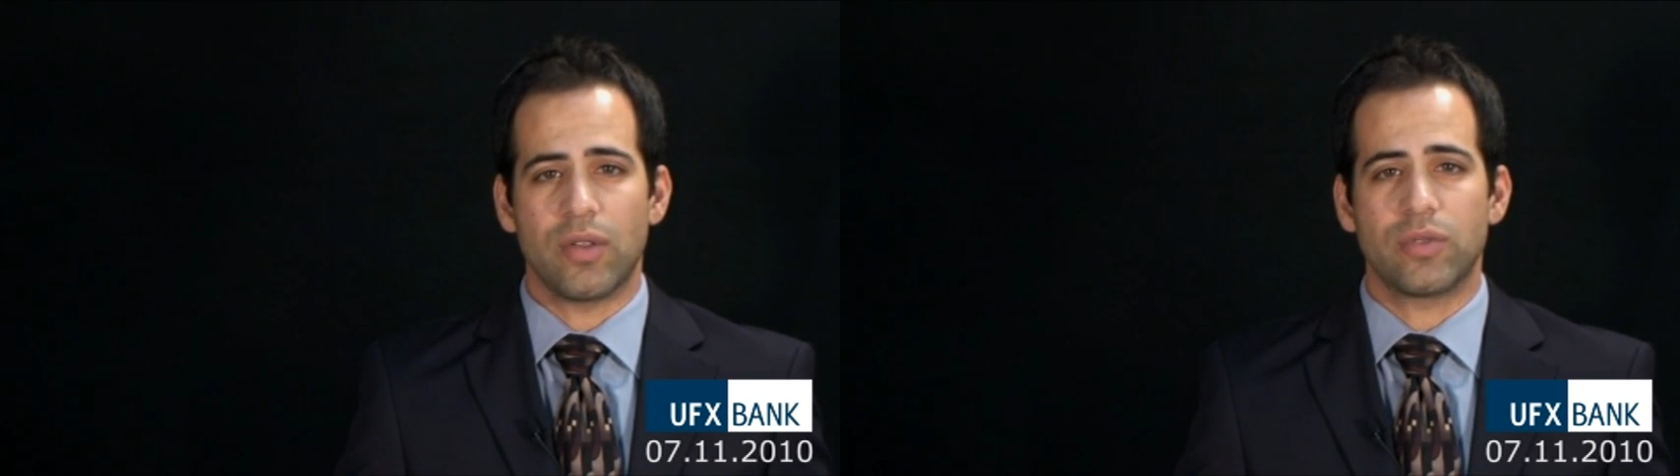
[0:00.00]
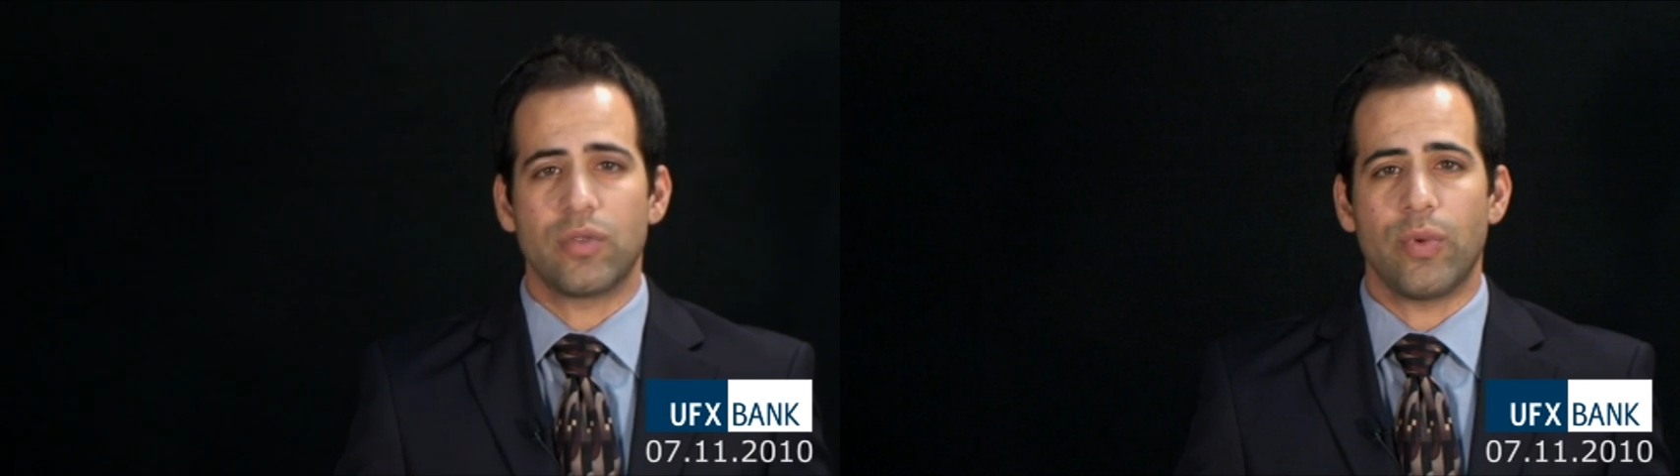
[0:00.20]

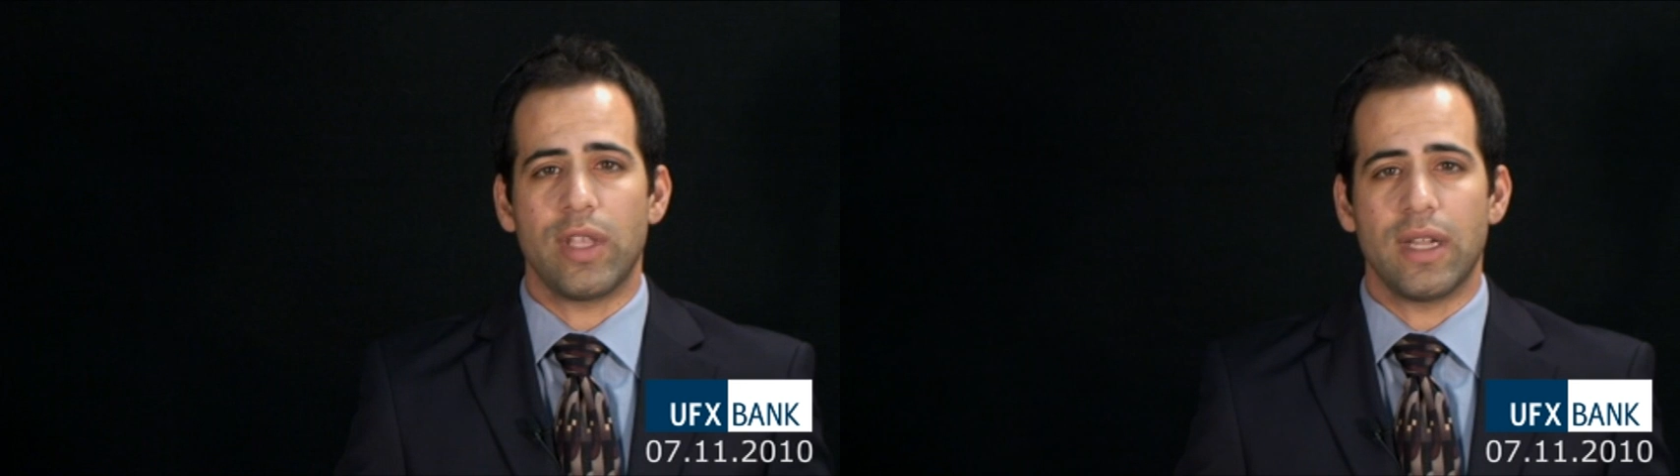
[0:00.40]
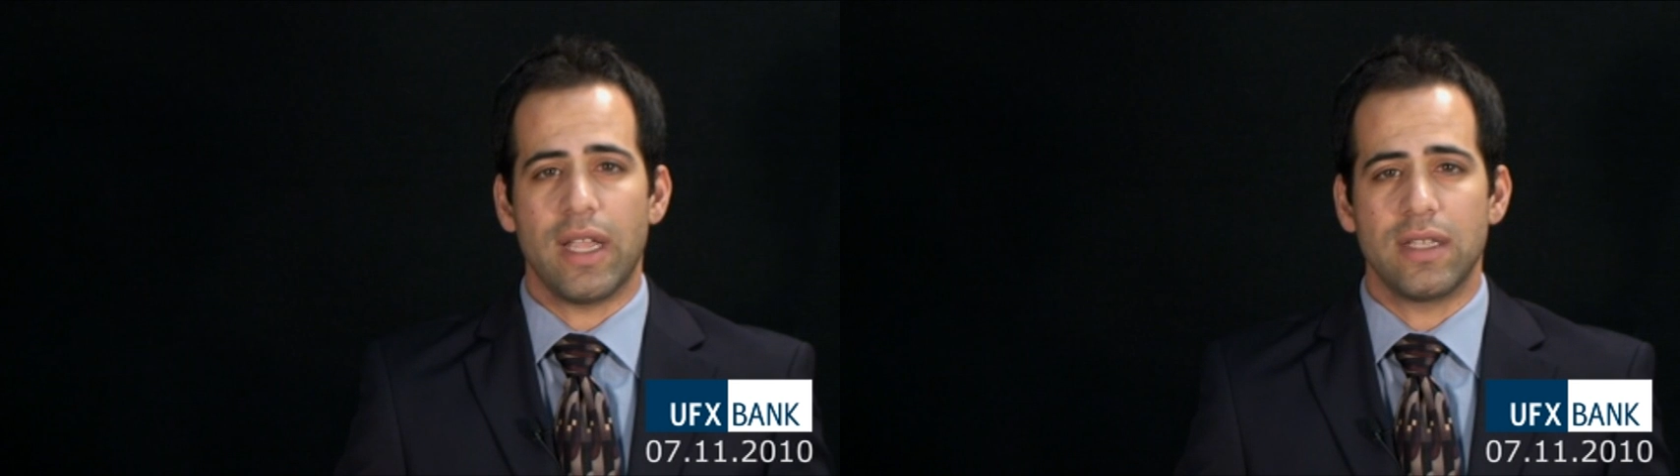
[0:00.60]
close the week at